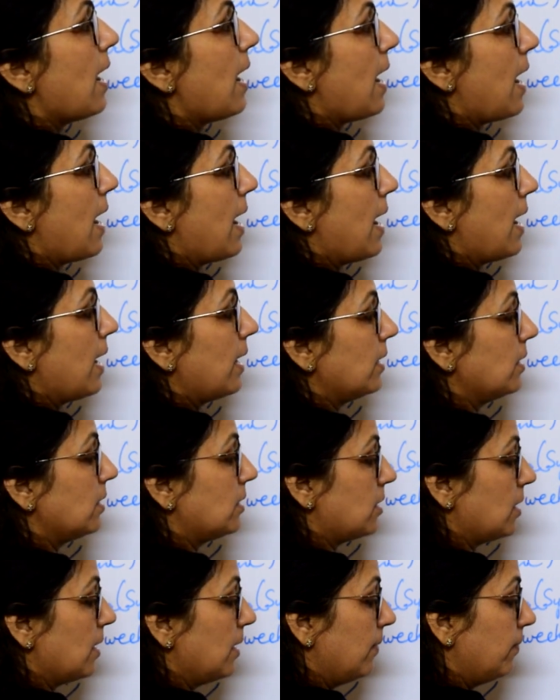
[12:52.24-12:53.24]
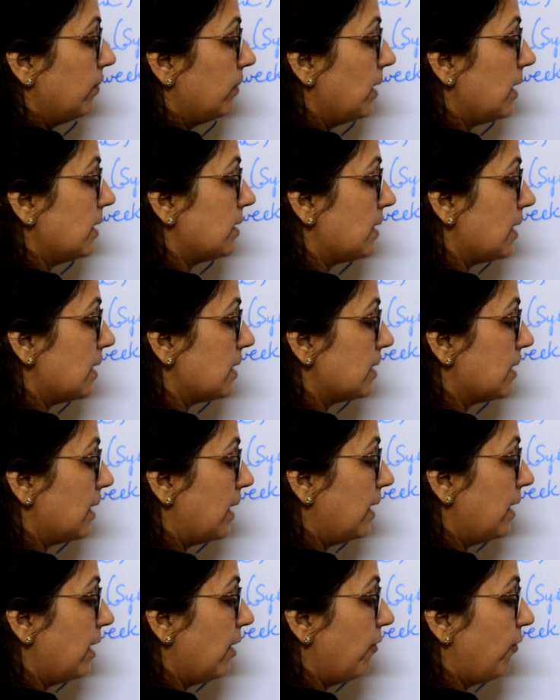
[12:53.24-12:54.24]
And this is
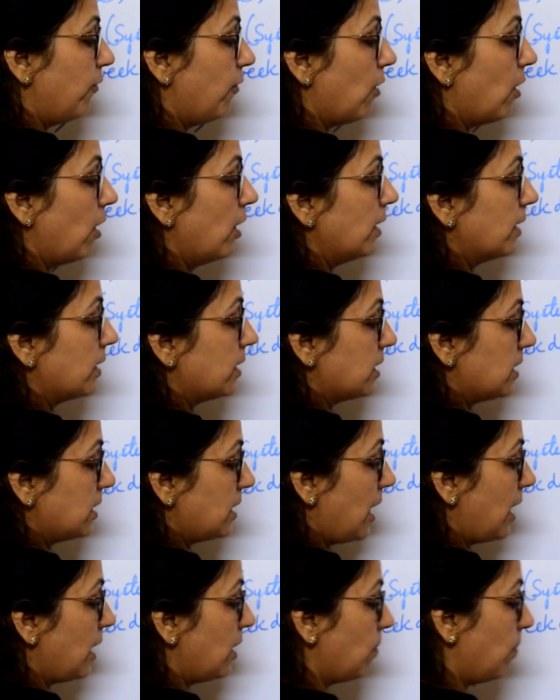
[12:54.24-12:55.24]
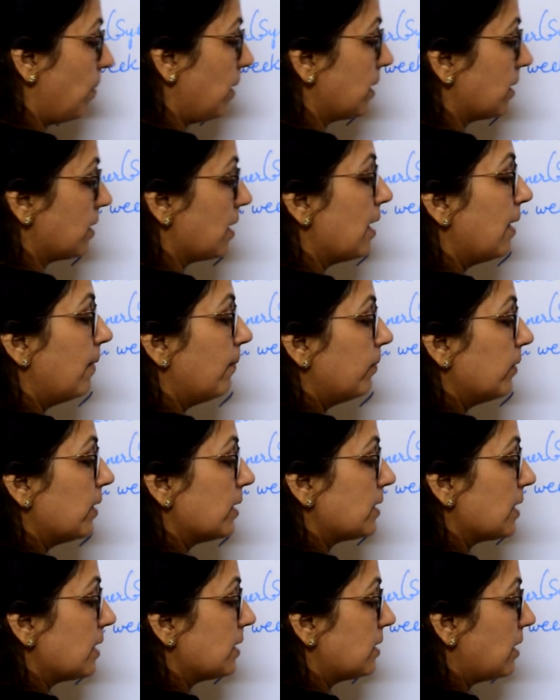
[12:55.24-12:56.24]
the default statement.
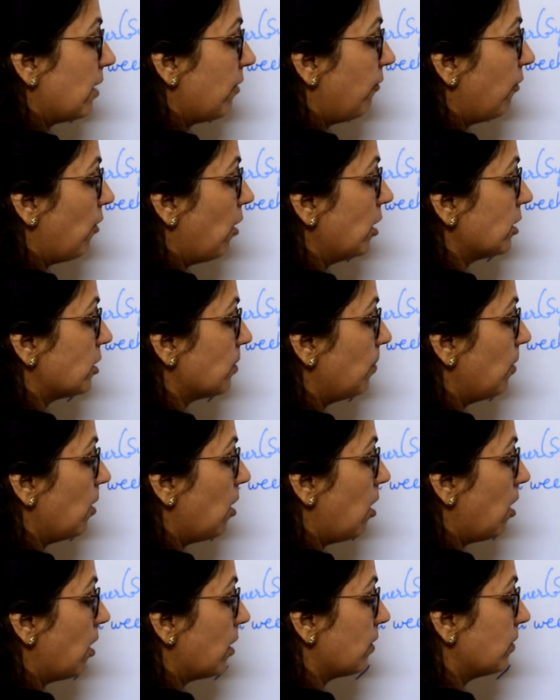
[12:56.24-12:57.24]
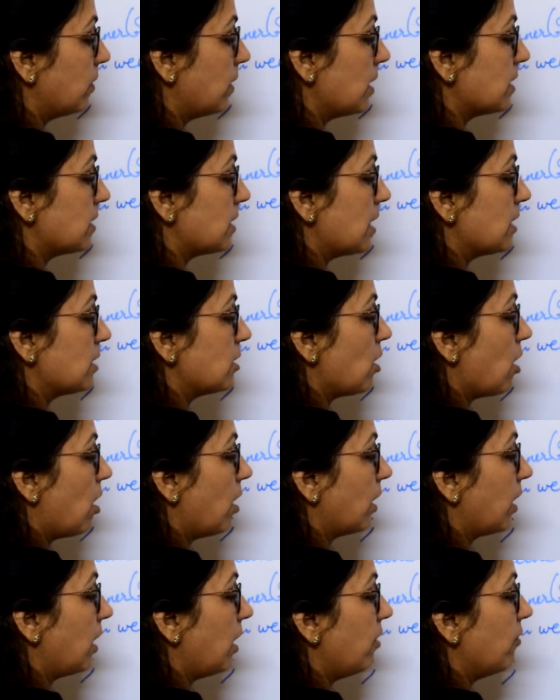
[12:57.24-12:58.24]
This is default block. This is
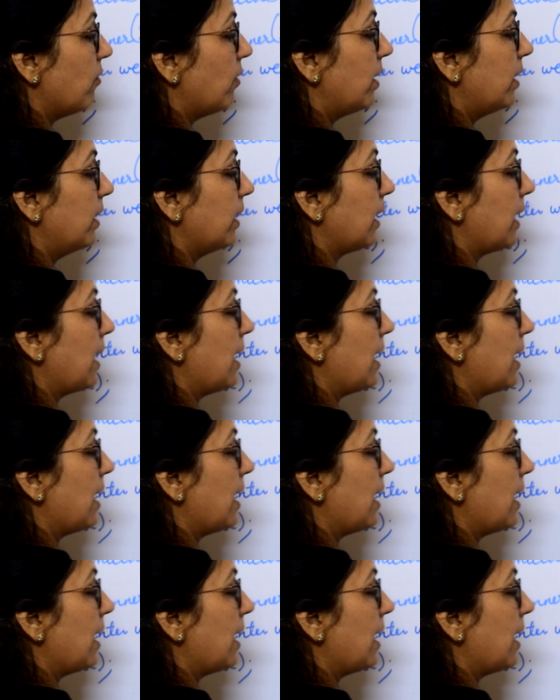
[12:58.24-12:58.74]
your keyword.